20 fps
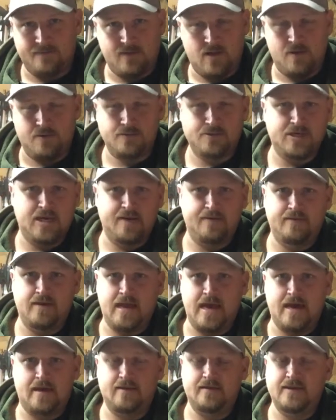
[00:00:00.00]

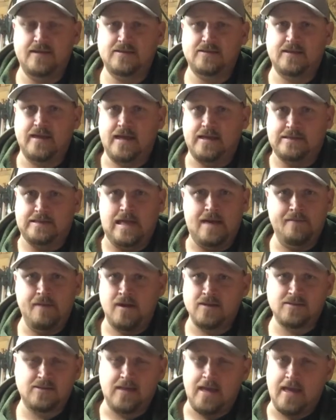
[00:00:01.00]
longevity out of these things. And I'm
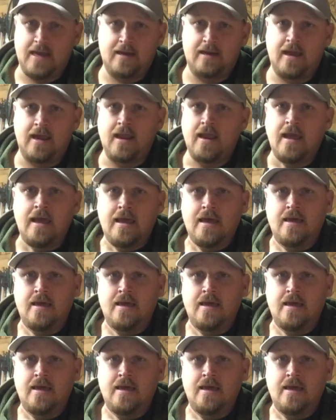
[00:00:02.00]
not saying that